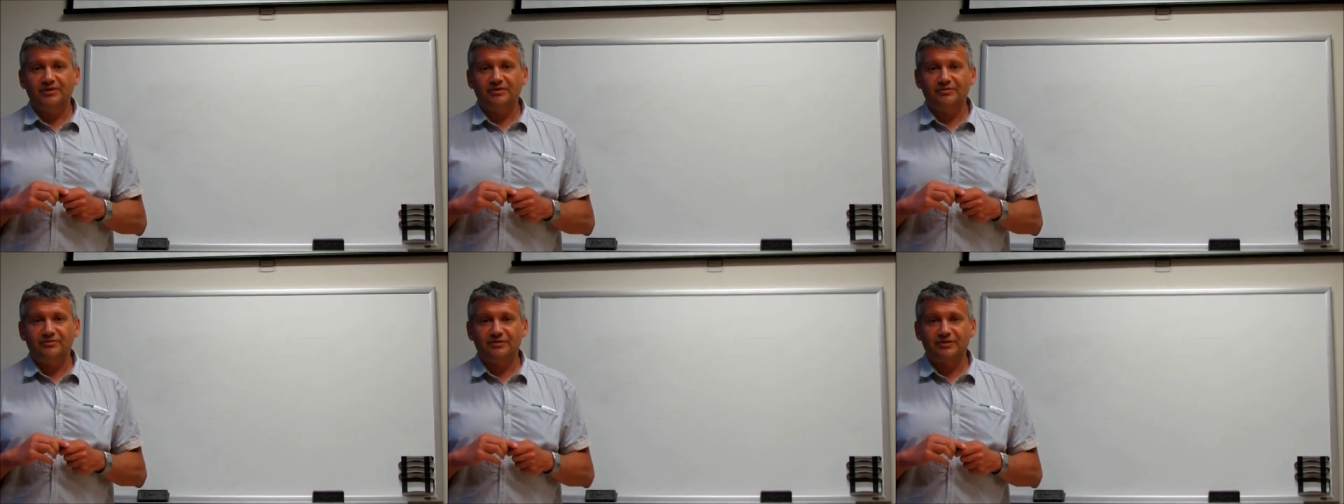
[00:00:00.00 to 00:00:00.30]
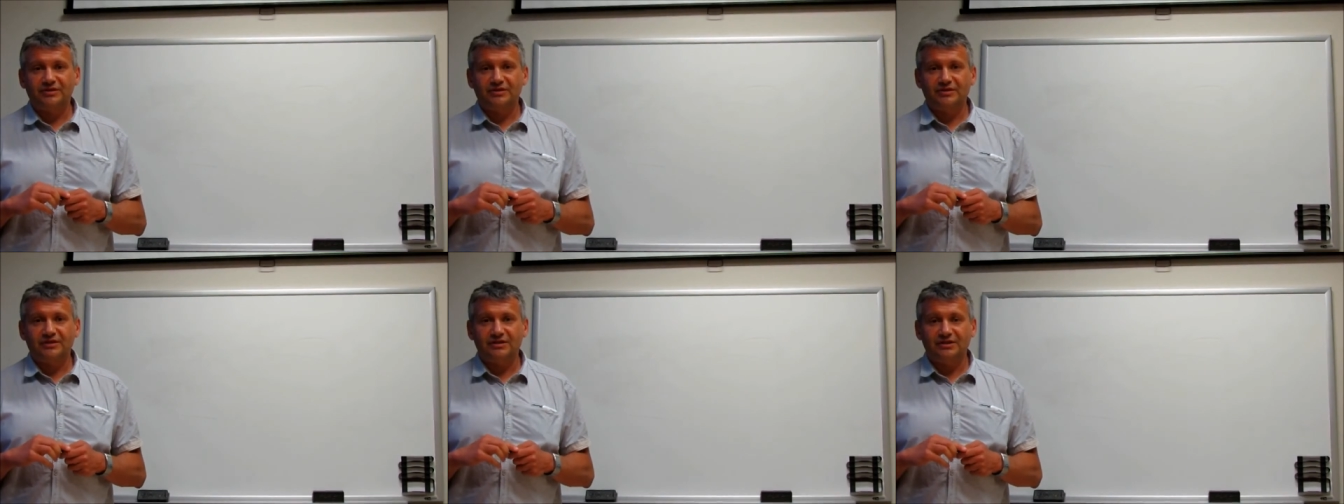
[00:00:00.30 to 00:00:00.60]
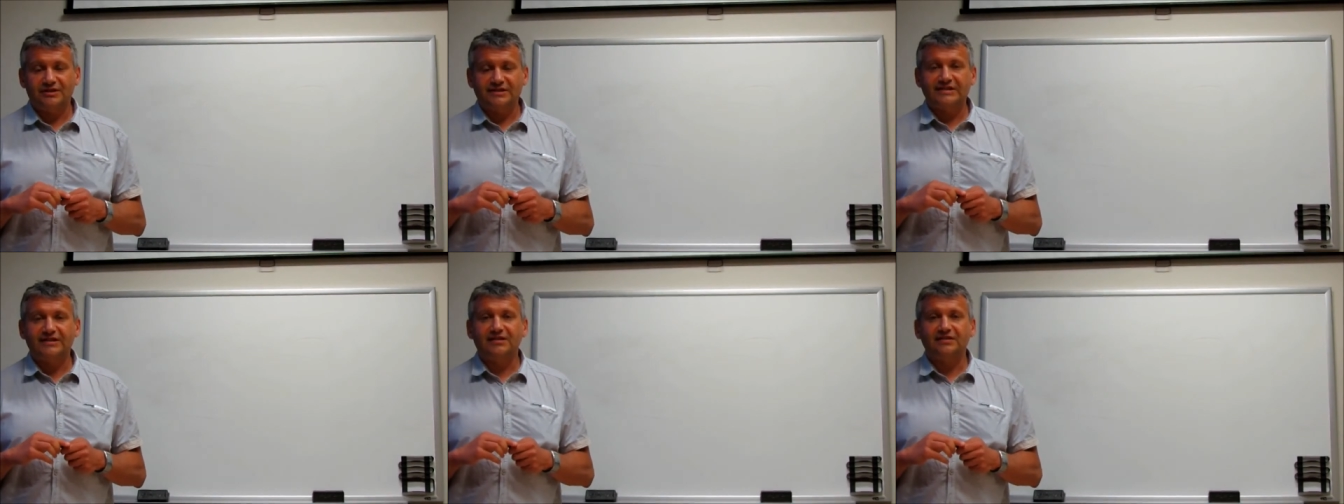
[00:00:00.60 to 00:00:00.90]
used
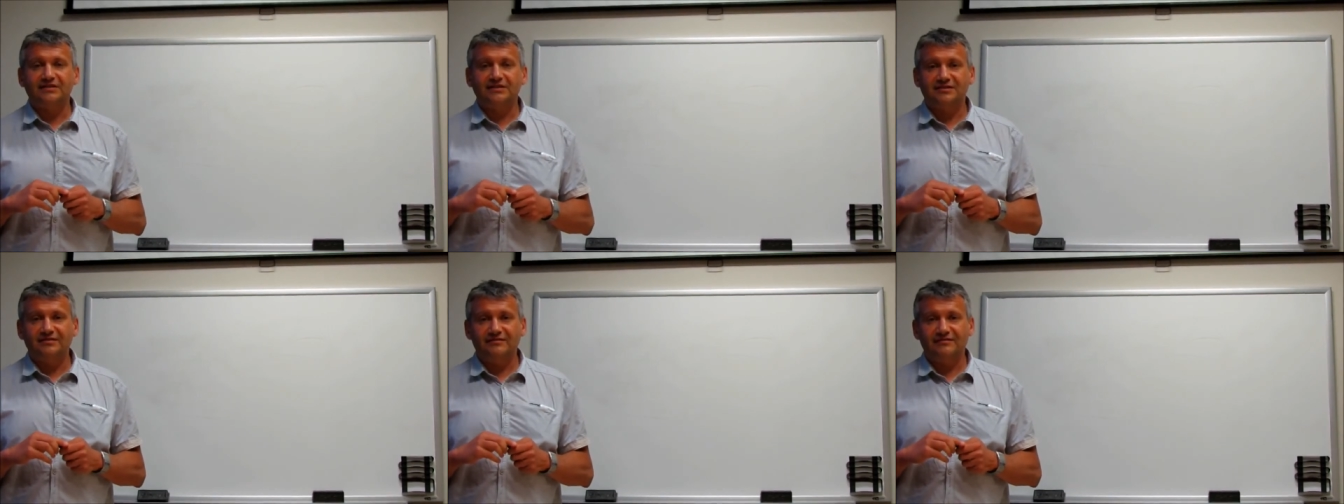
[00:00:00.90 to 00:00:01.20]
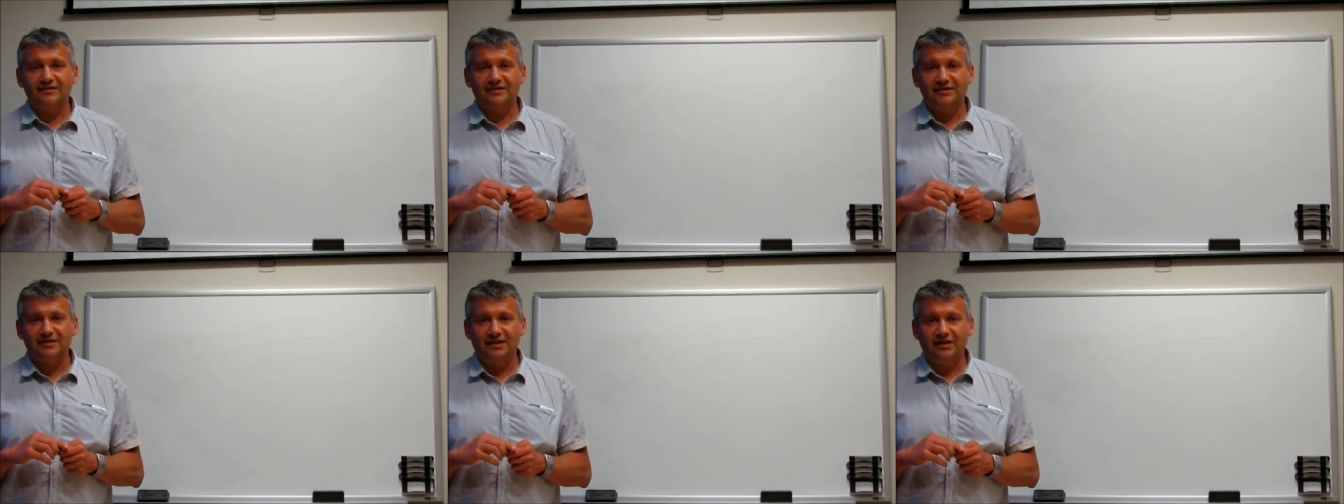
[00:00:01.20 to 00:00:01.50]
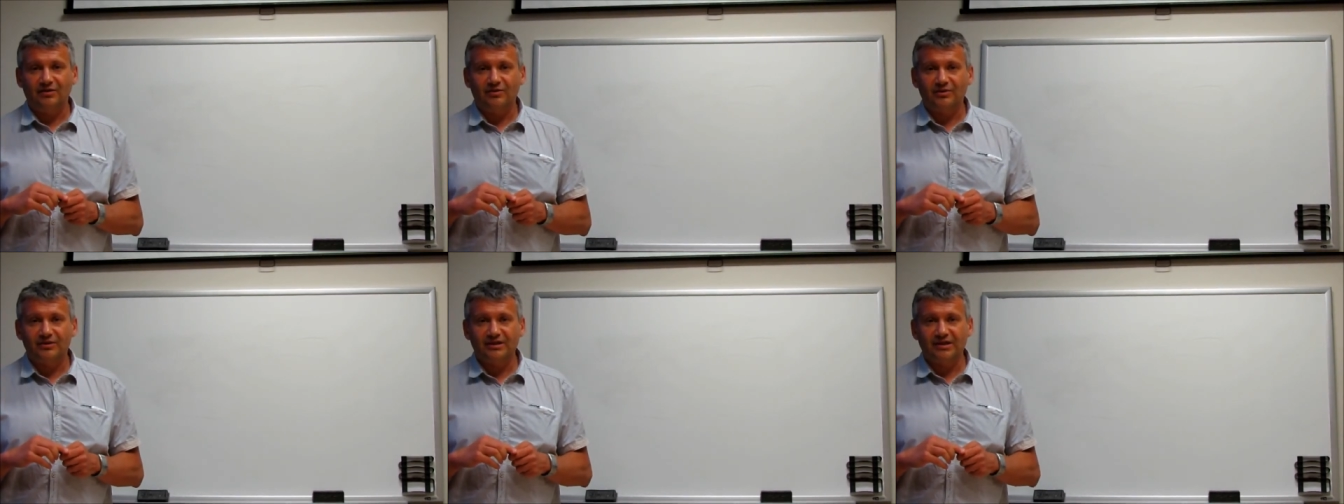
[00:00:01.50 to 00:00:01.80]
extensively in
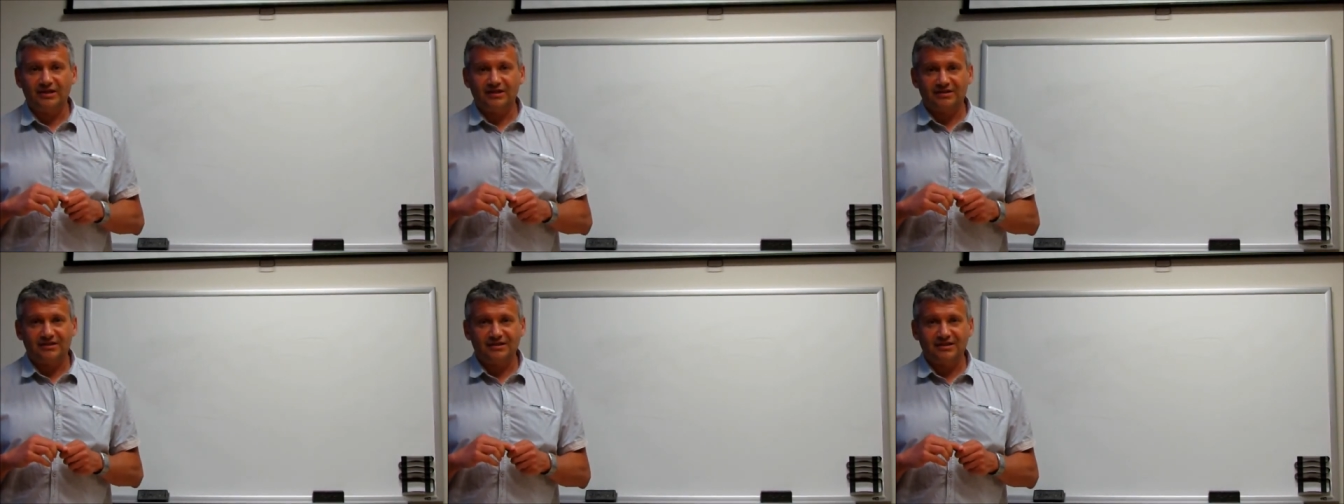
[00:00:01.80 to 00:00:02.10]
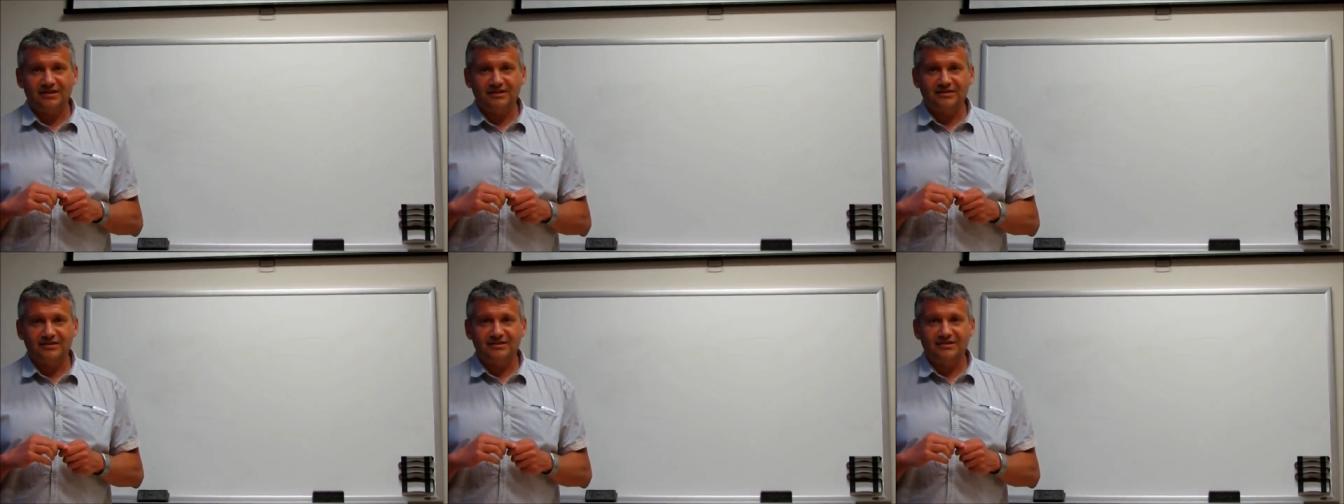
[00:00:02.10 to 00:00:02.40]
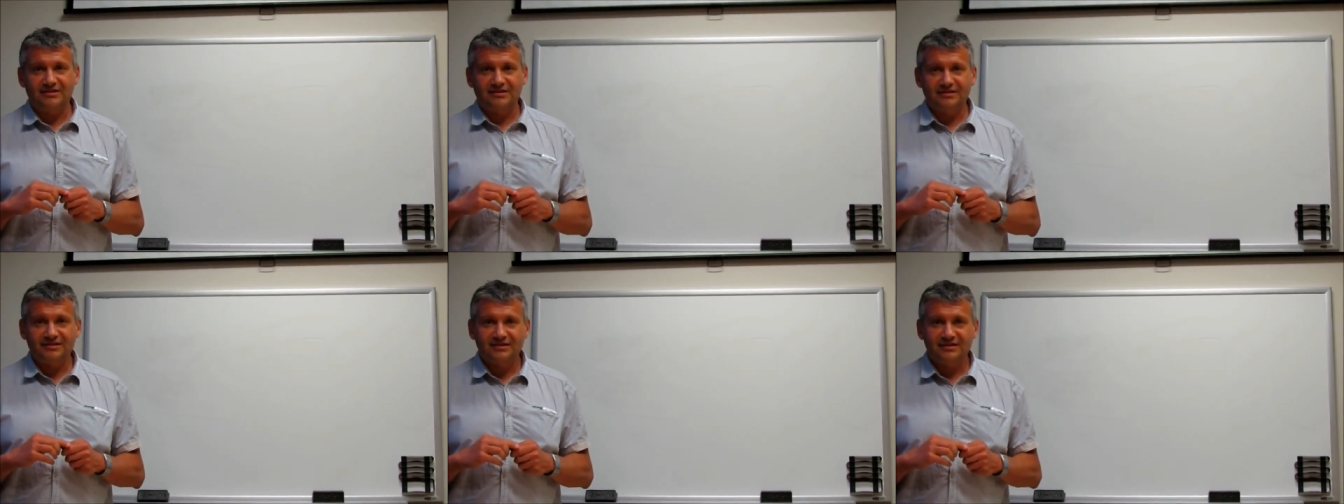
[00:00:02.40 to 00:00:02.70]
our next lessons.